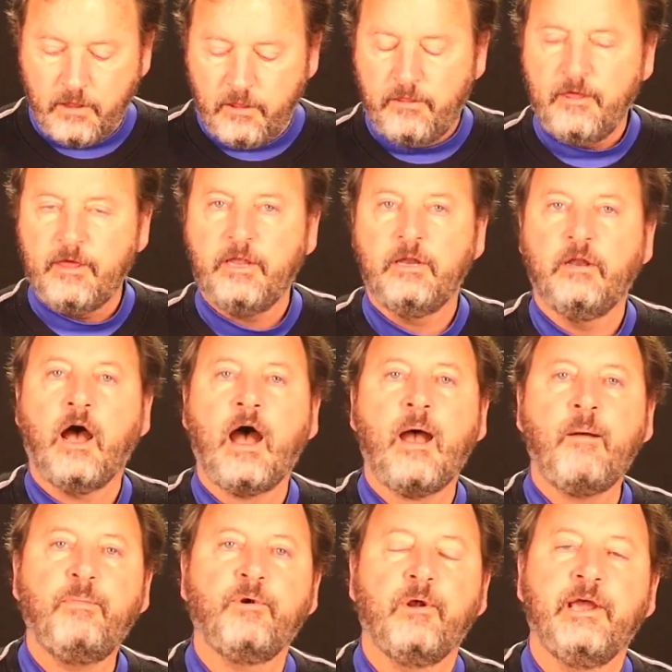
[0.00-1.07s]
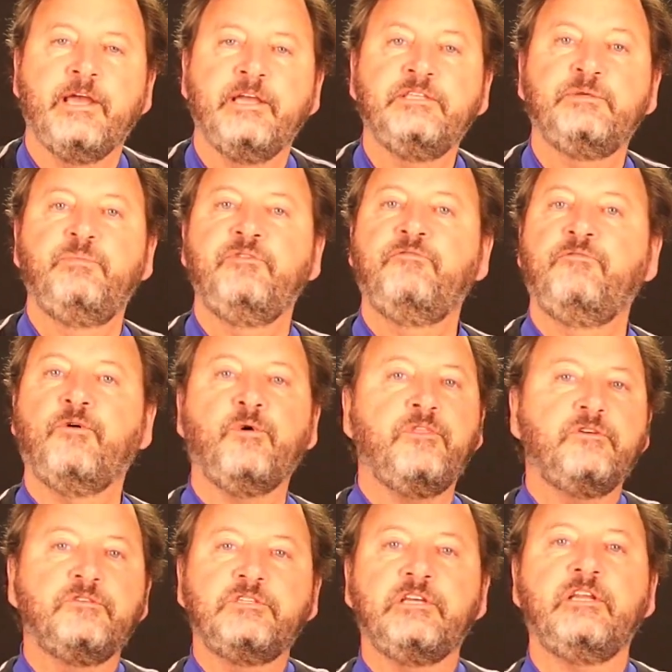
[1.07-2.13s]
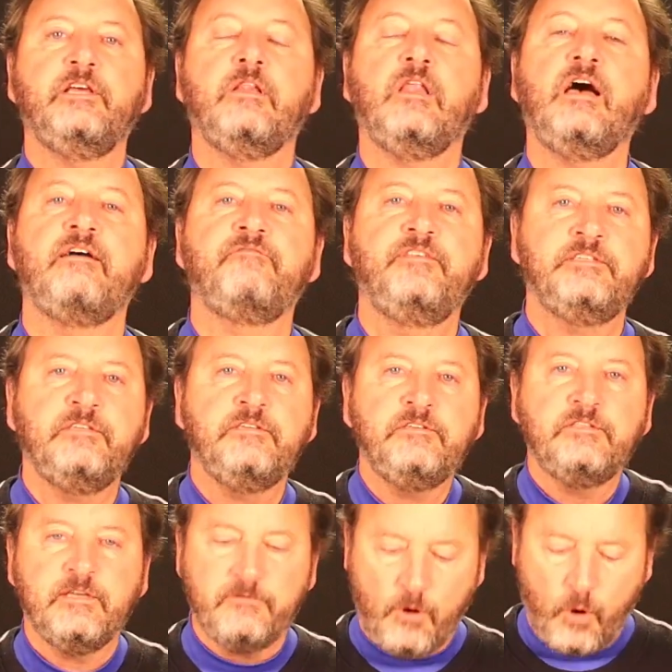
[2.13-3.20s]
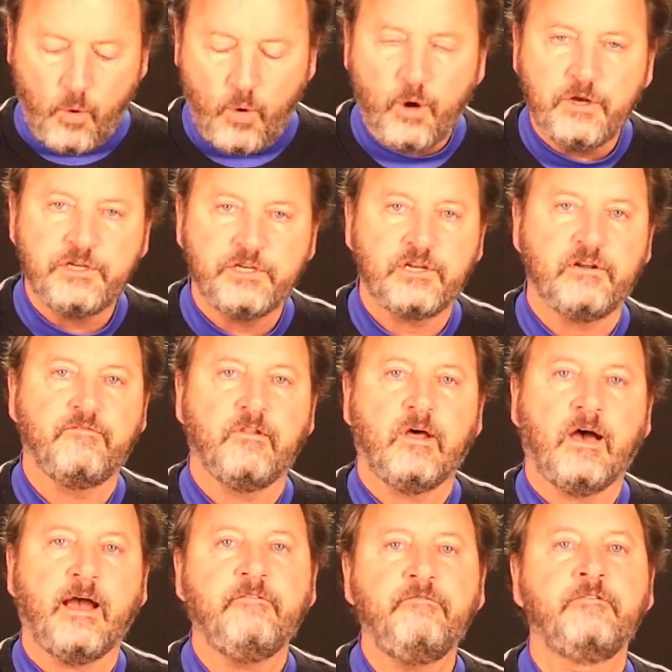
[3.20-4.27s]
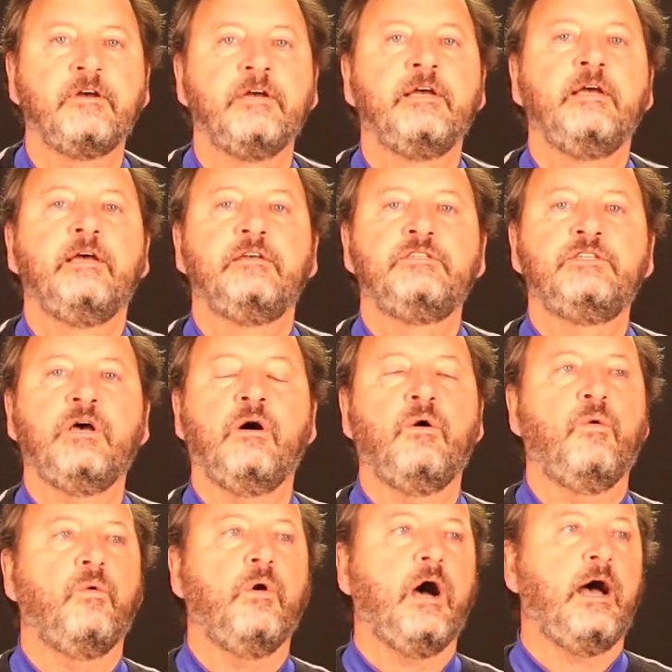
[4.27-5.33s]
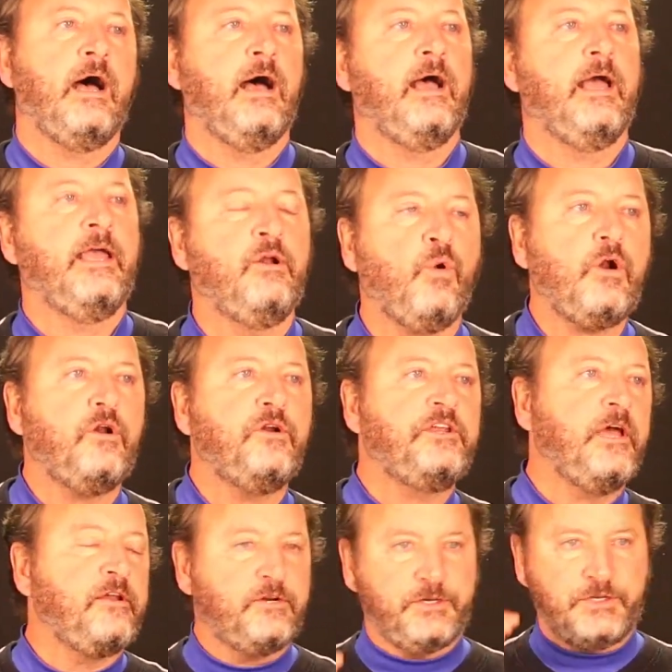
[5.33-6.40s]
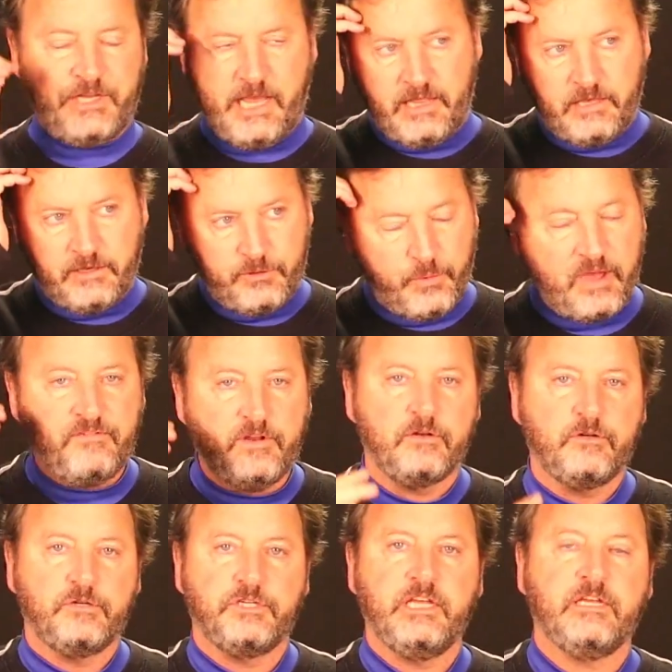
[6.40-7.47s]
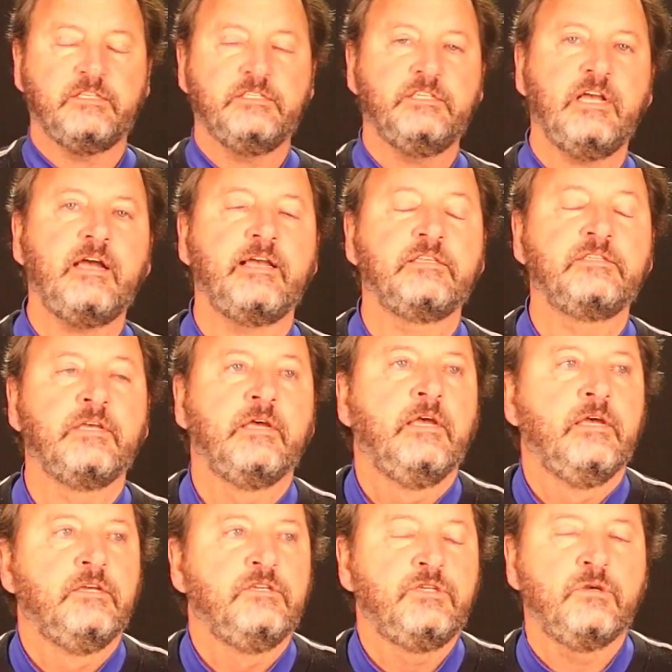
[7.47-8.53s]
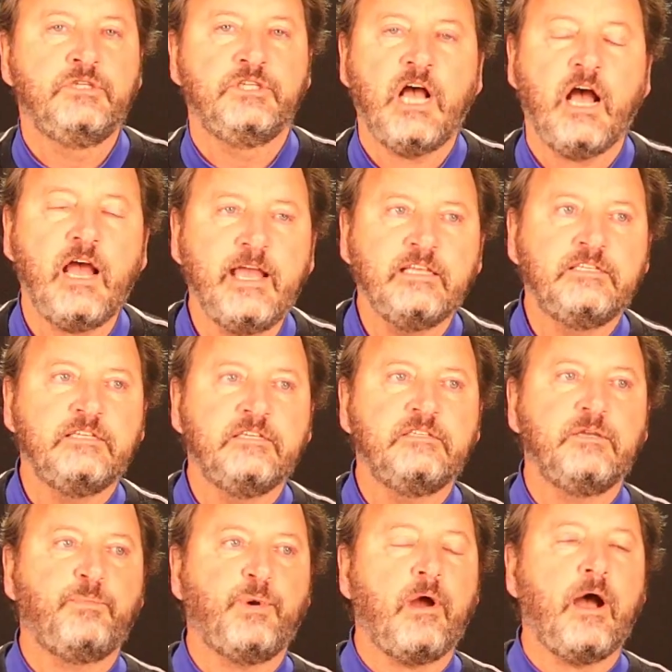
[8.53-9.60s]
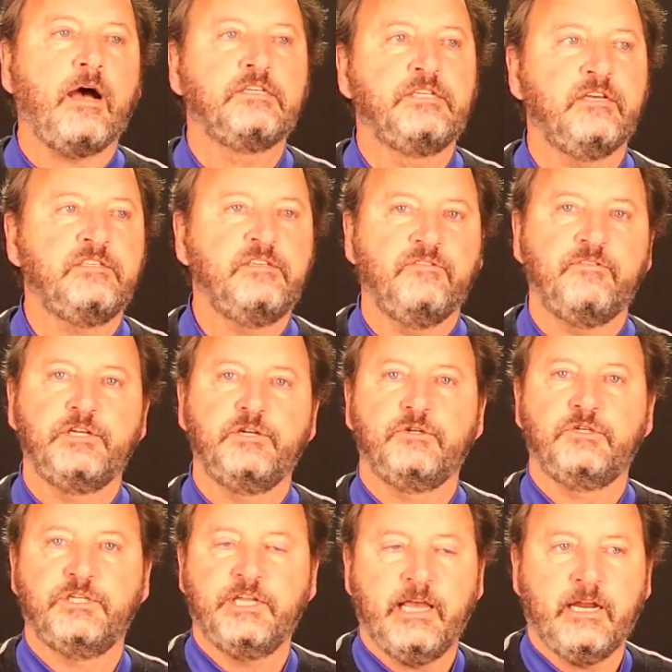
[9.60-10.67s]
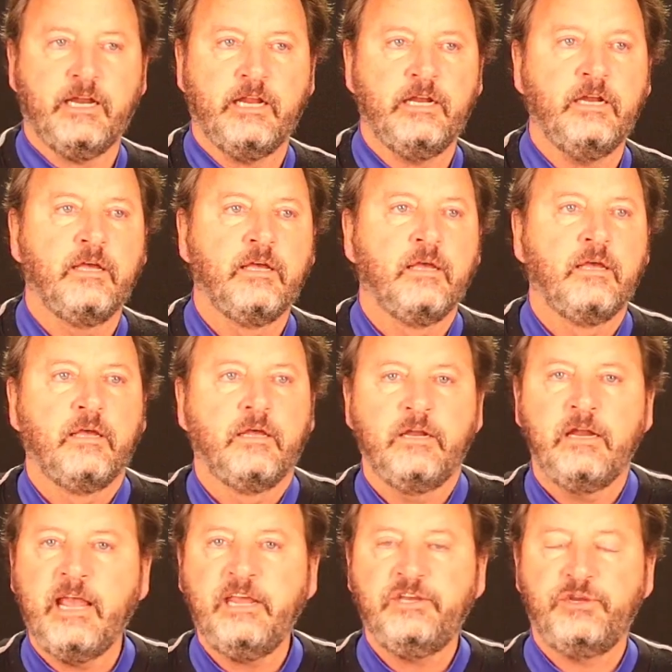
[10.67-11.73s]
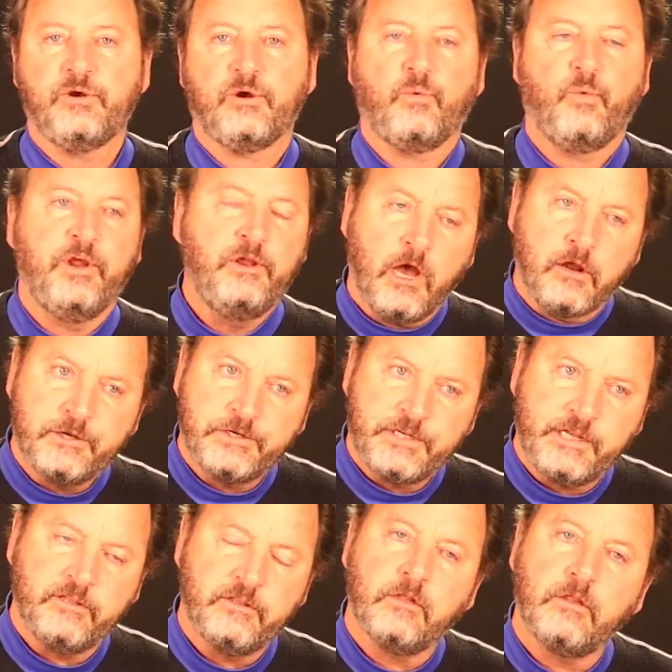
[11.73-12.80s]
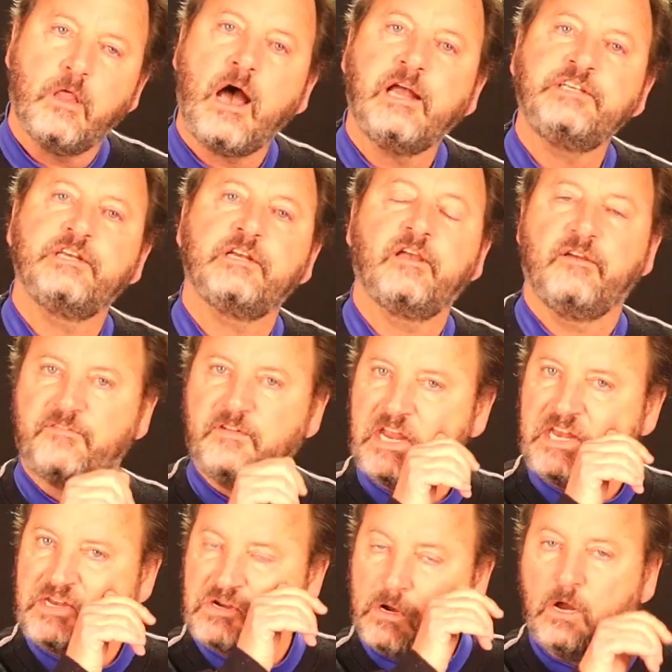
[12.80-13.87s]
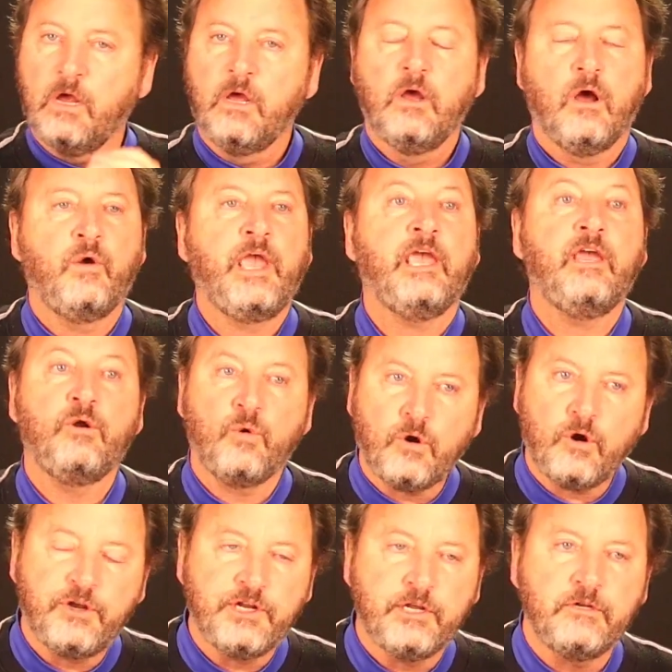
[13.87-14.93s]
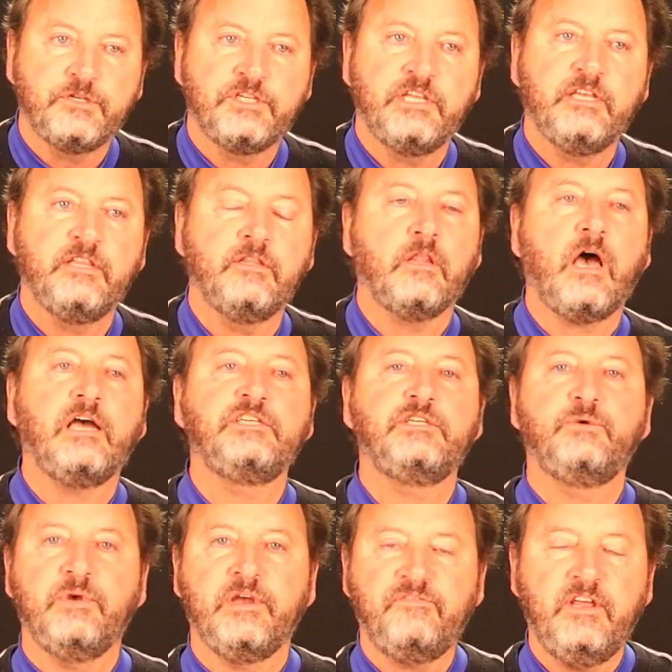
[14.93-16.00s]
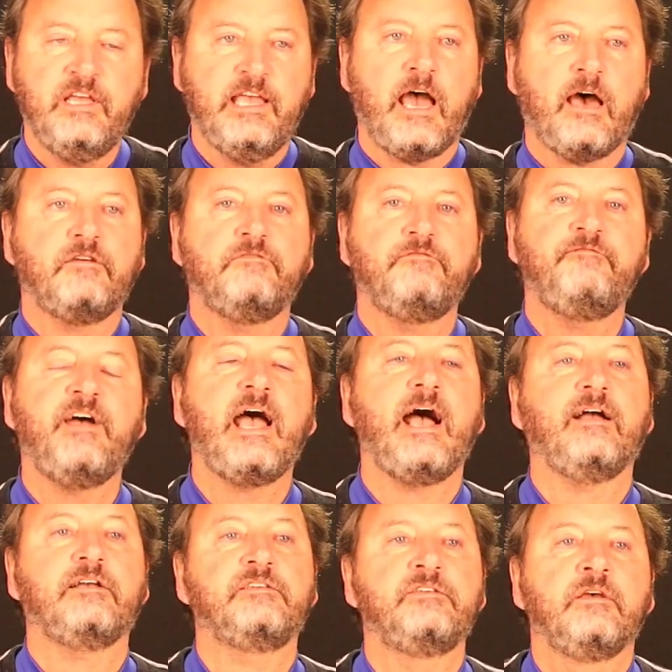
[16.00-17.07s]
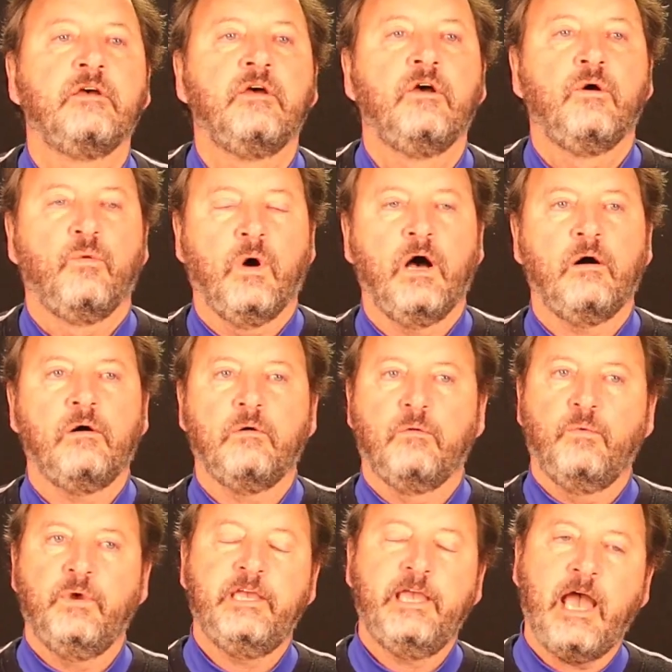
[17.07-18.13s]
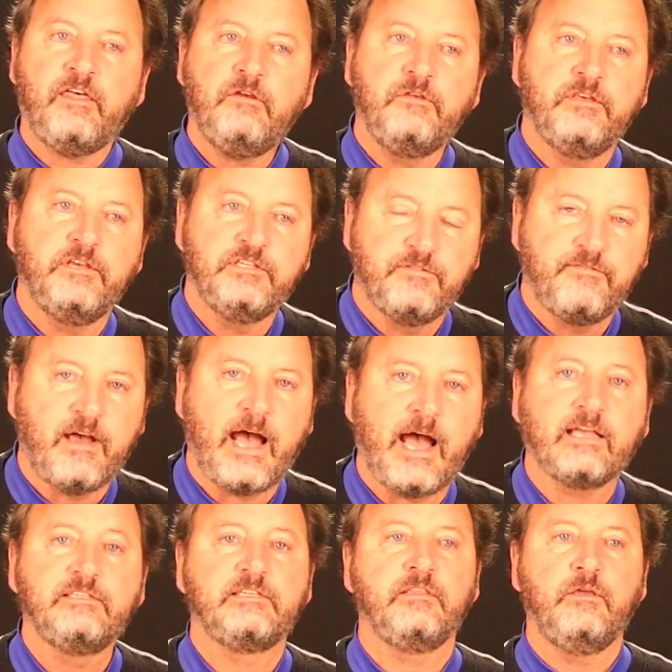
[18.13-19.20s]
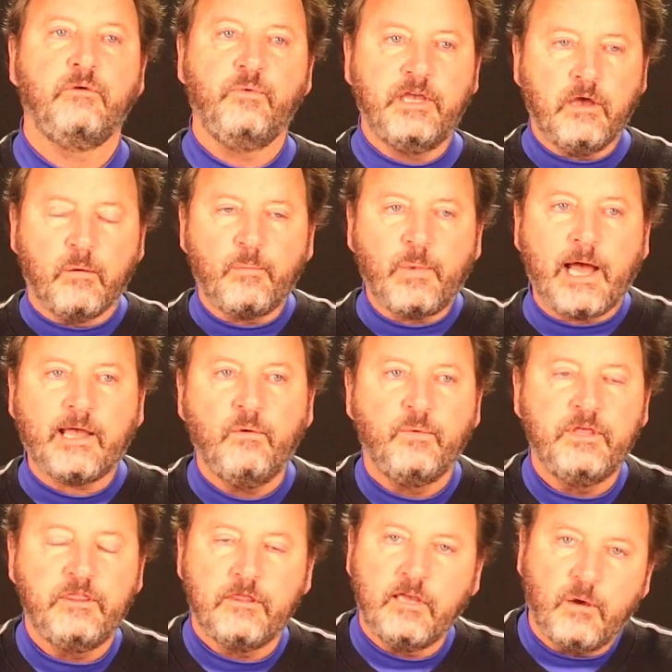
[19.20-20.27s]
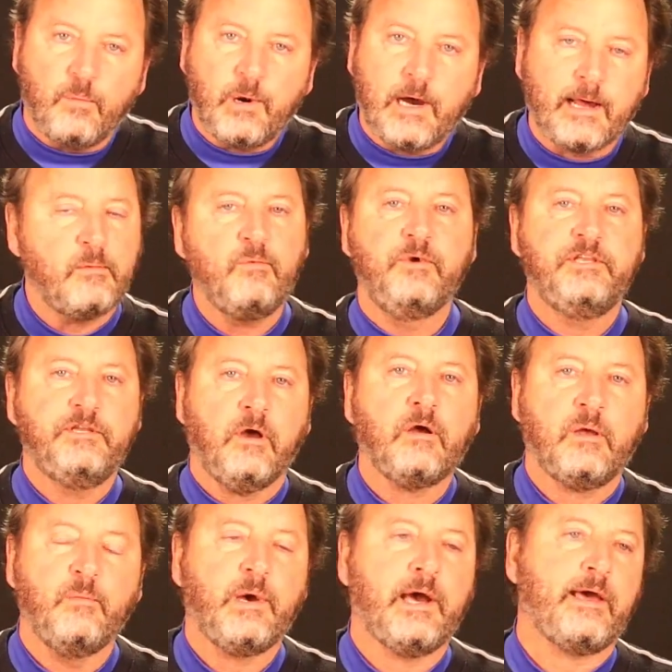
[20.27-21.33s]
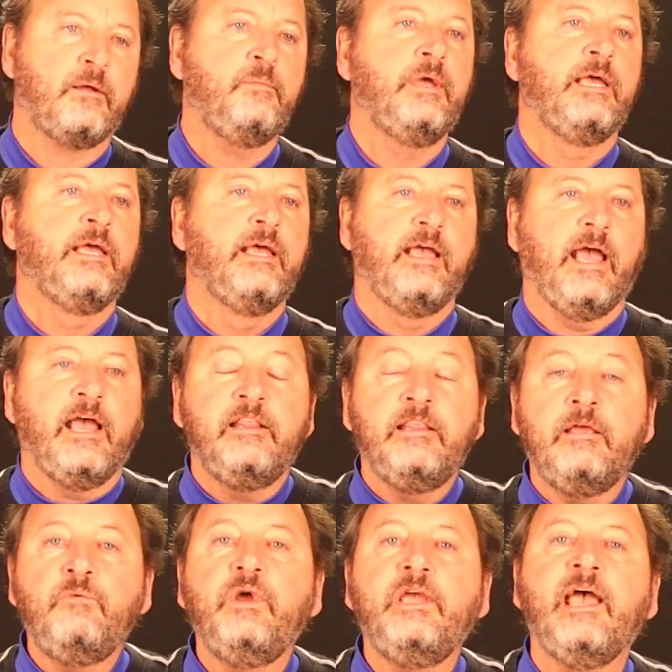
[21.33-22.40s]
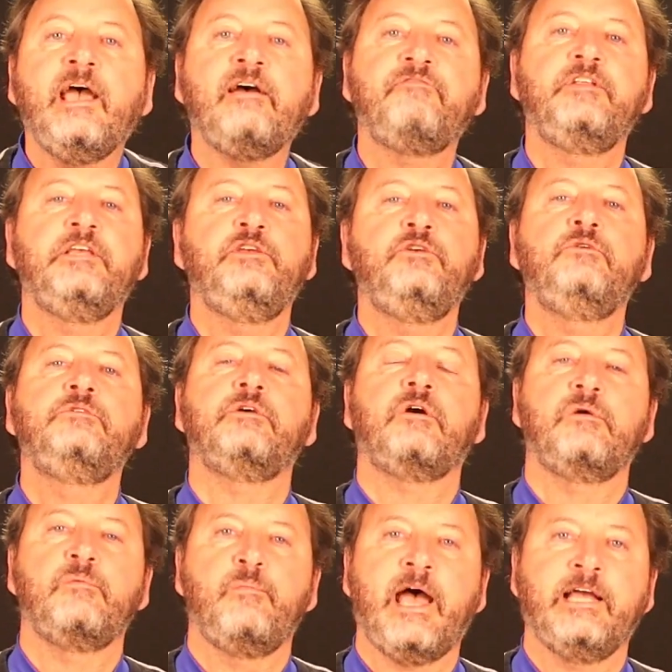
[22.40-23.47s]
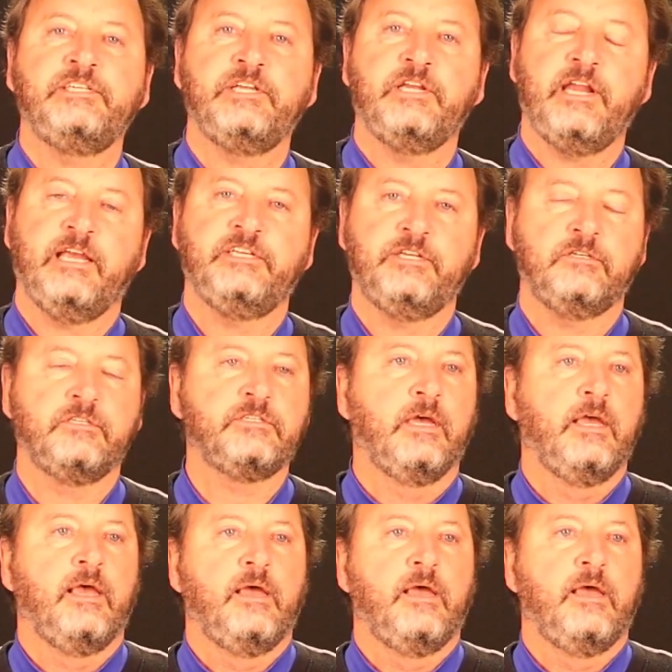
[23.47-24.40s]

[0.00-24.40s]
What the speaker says: that operates before there's any life. This is the origin of life. So in order to understand this, we have to understand science. So science is a process of understanding nature. We understand the logic of nature. Okay, in order to understand the logic, we have to gather facts. Well, we gather these facts, and then we come back and we think about them, we talk about them, and then we have to use our imaginations.